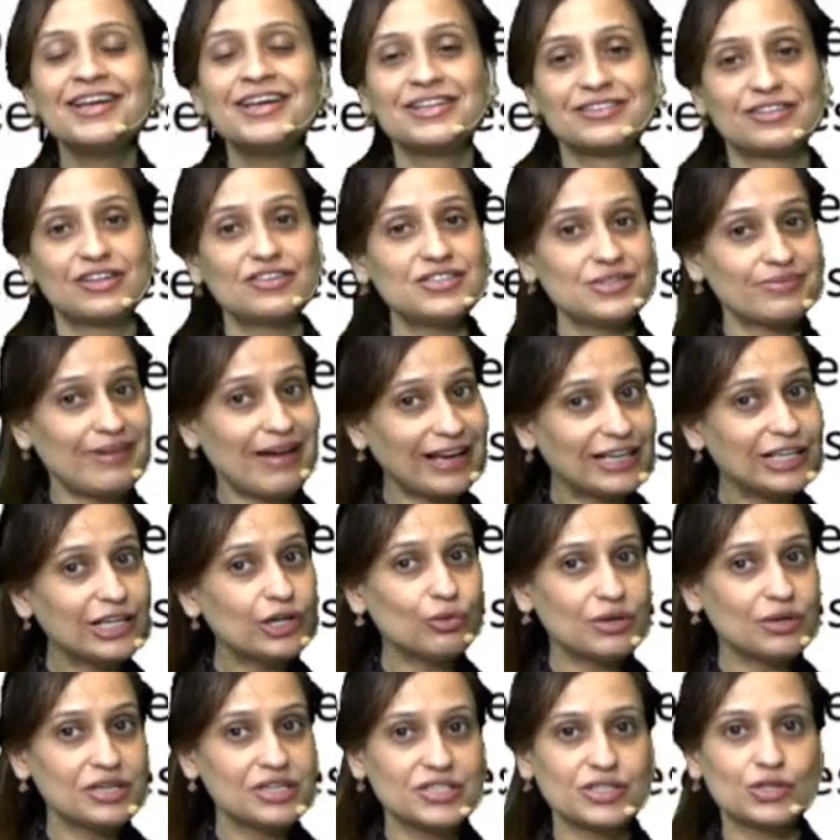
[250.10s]
this value
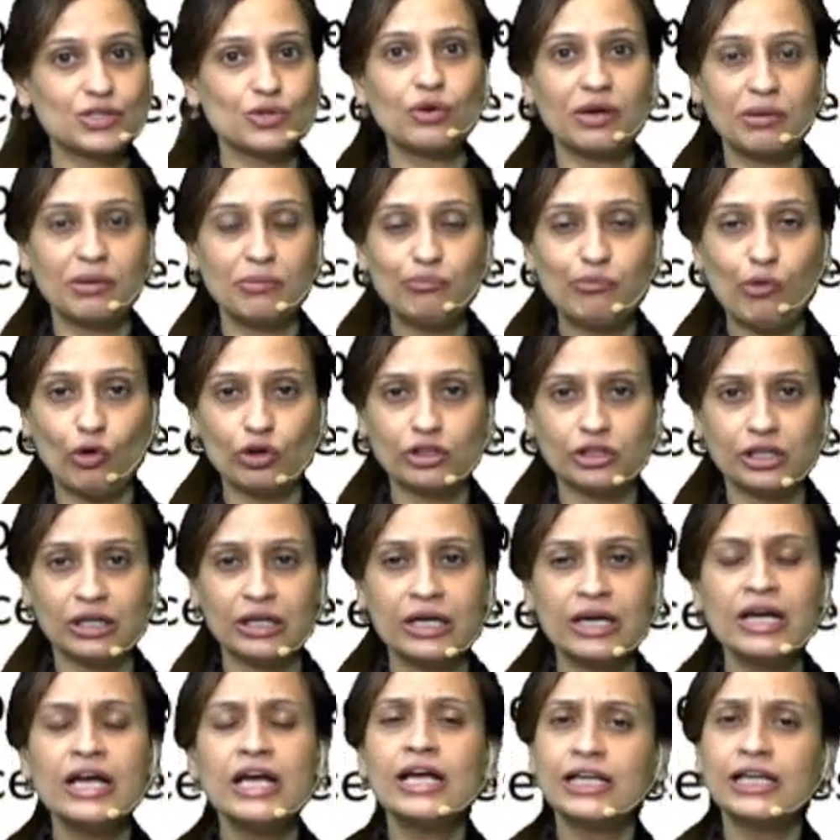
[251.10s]
is so important.
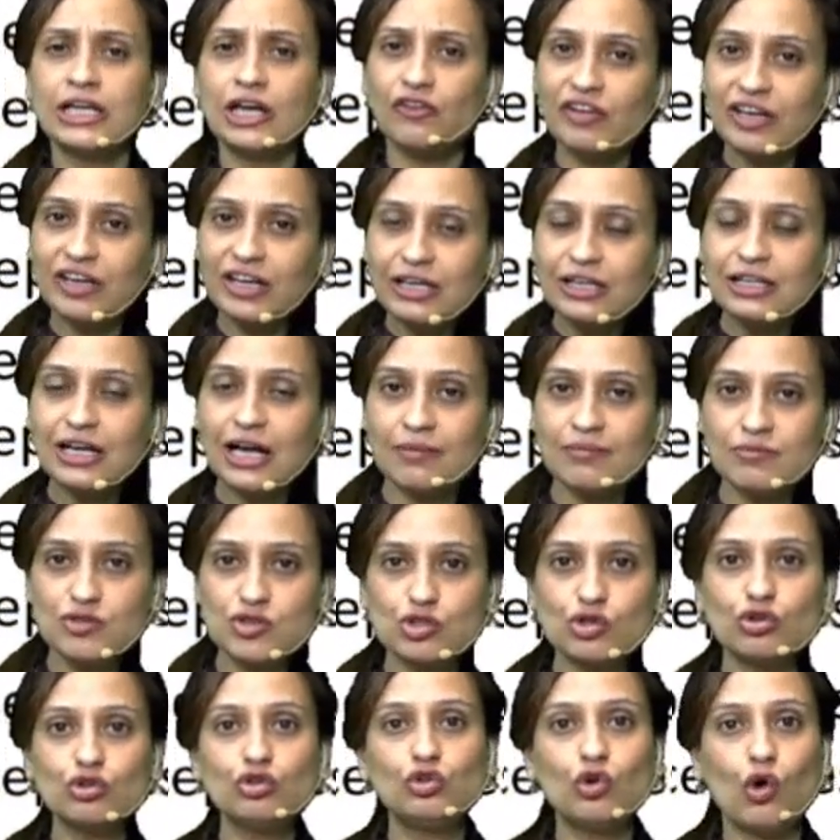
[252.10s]
Now, when it comes
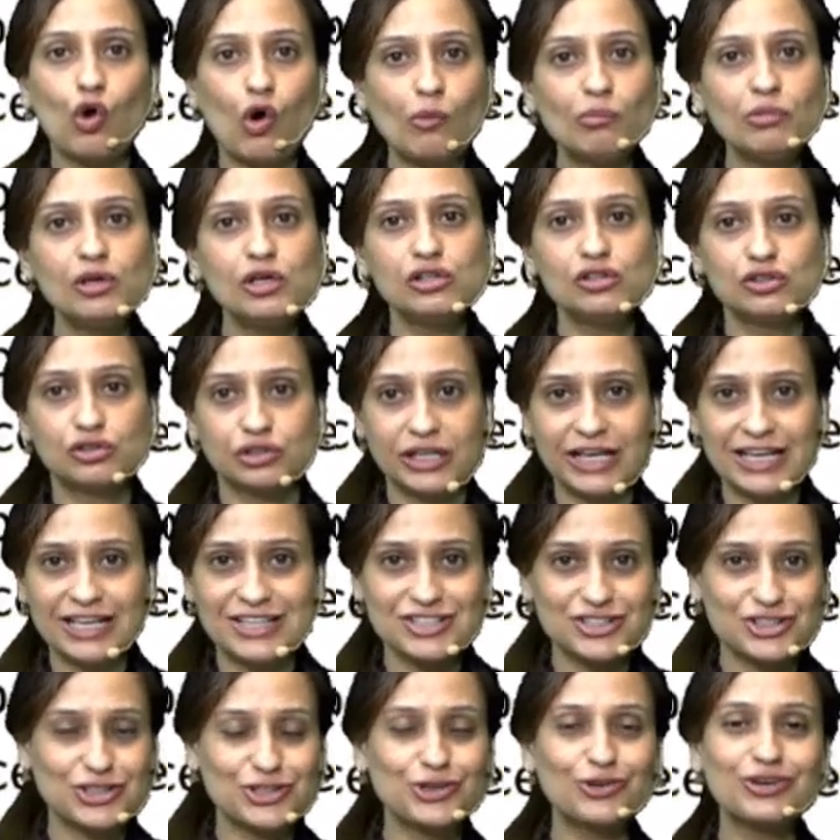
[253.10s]
to normal
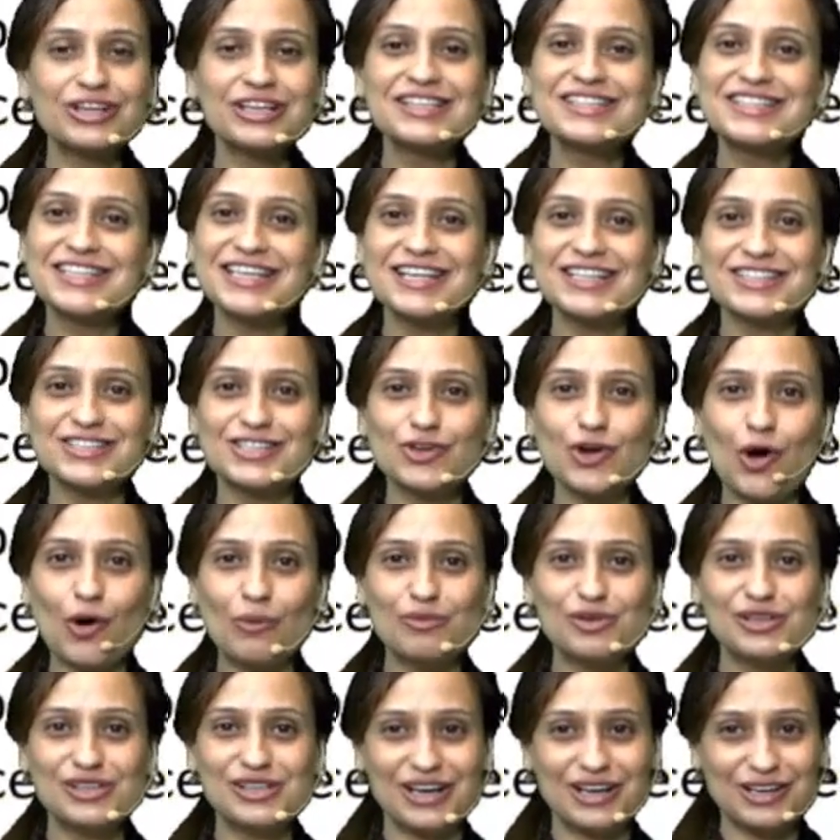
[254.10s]
range, you can see it's a
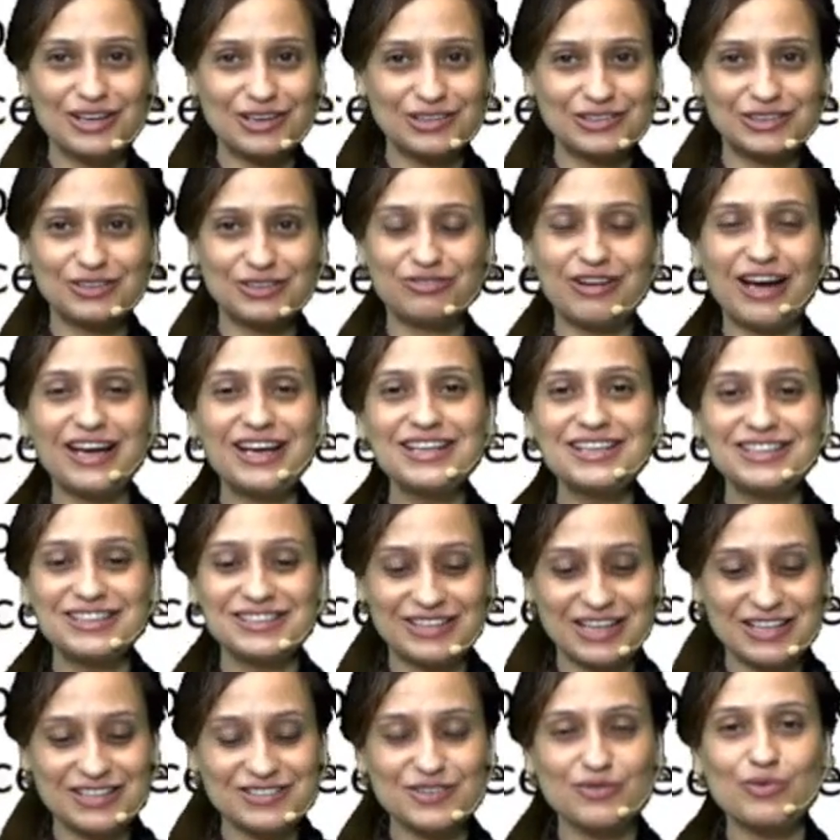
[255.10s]
normal,
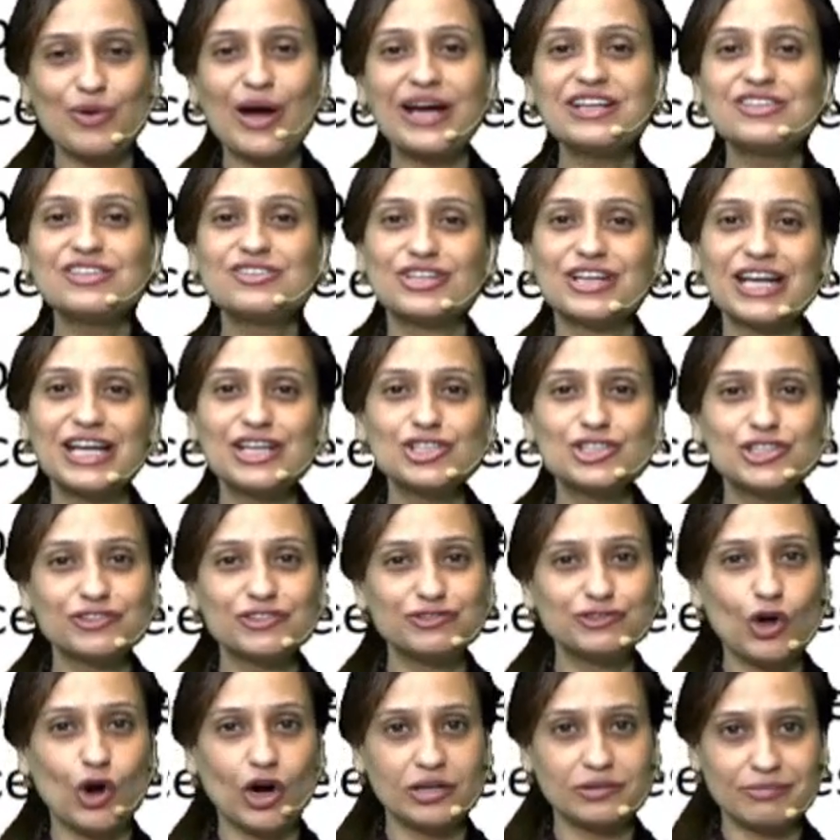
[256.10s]
there is a wide range of
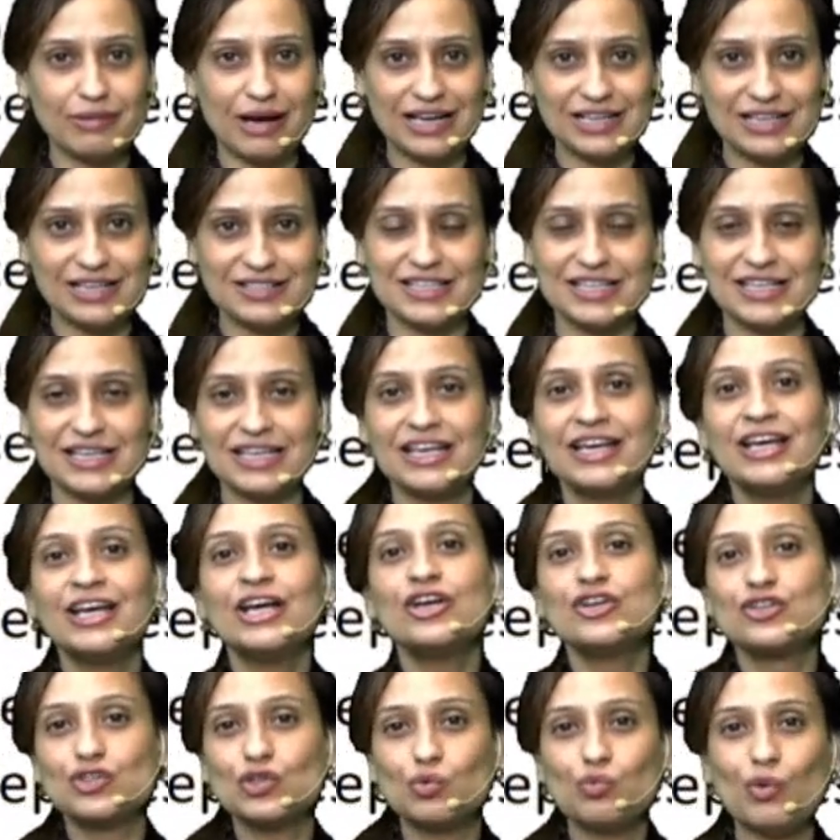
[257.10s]
normalcy.
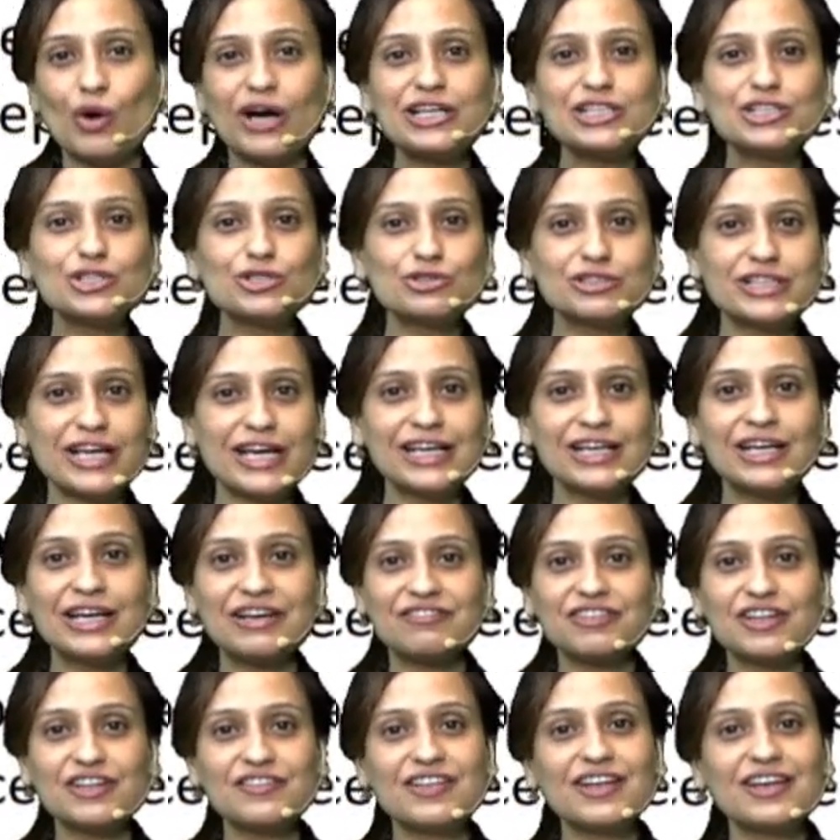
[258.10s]
So 1 to 10,
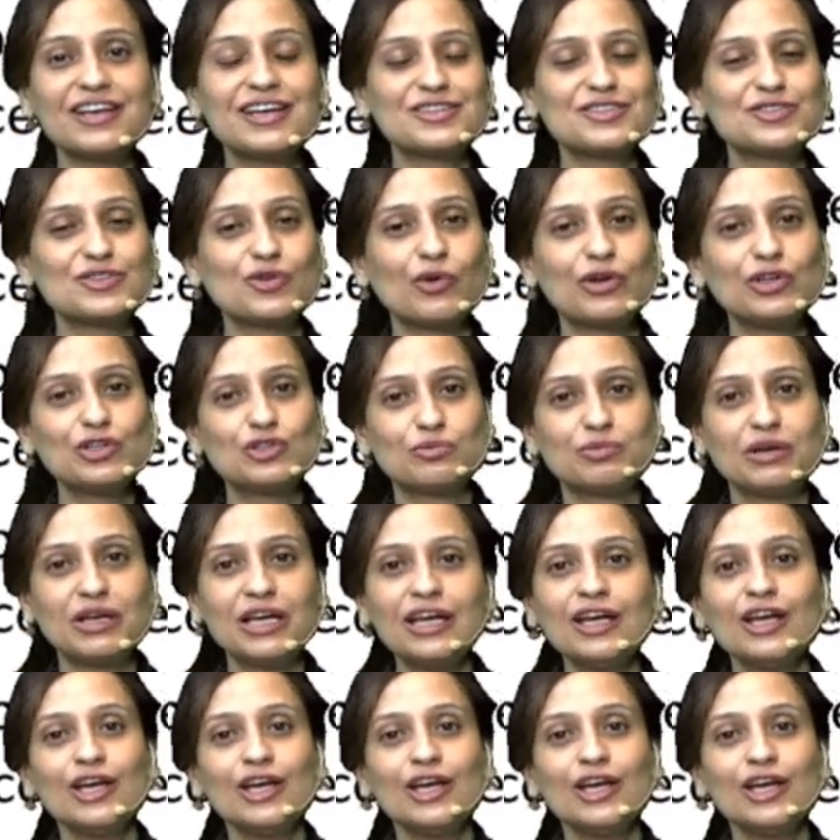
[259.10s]
everything is going to be